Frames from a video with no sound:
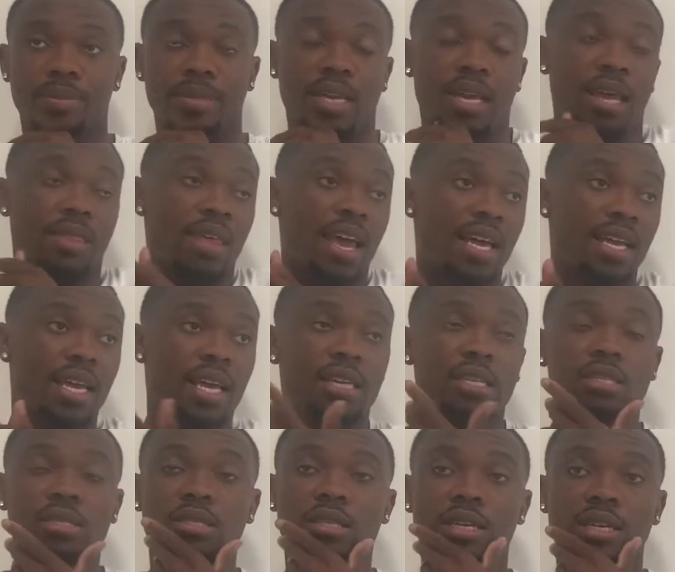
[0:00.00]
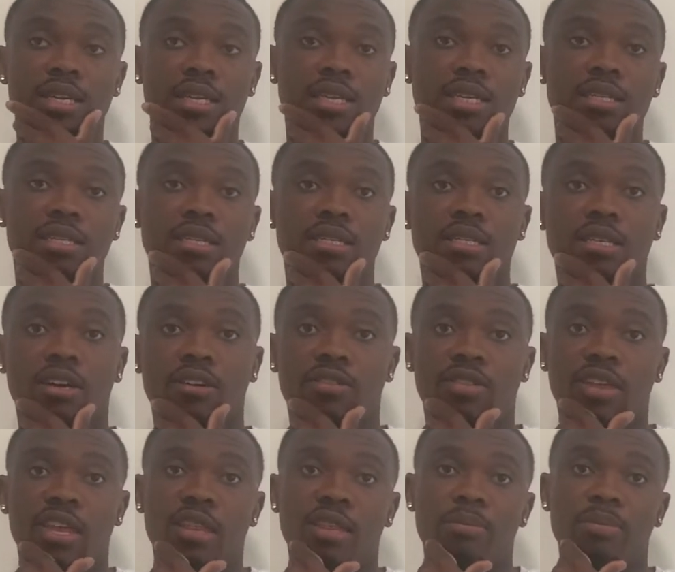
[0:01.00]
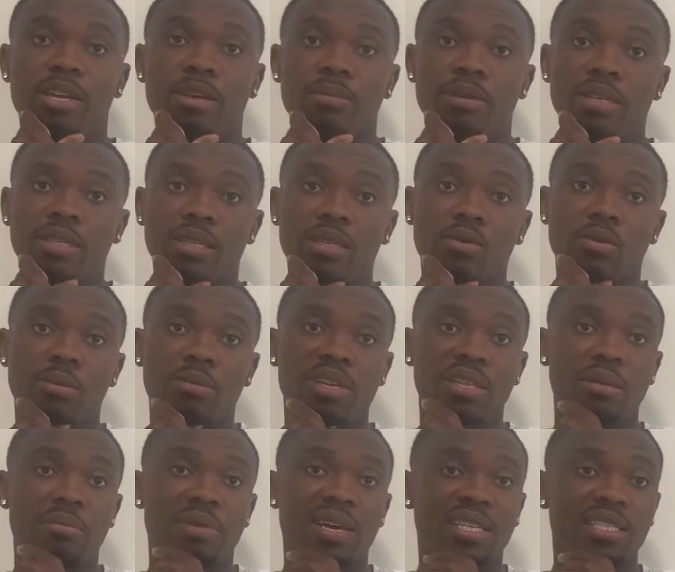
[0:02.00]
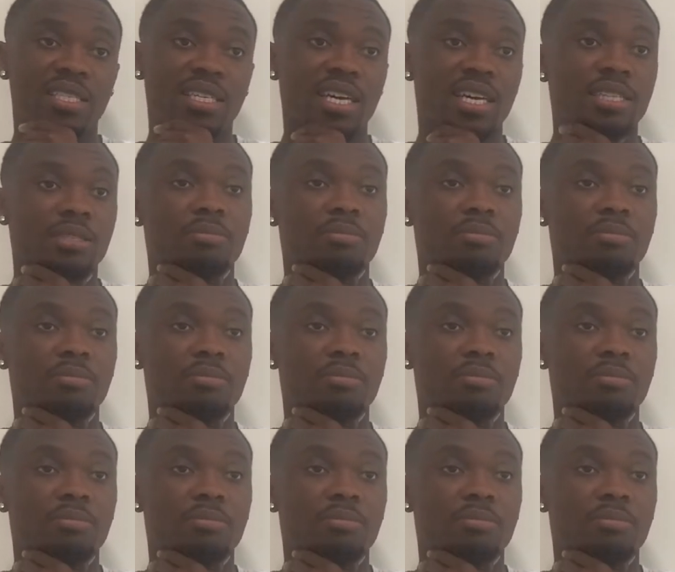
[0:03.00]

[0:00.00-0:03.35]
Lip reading: in that case, then it leads itself that the PBC will be the best chance,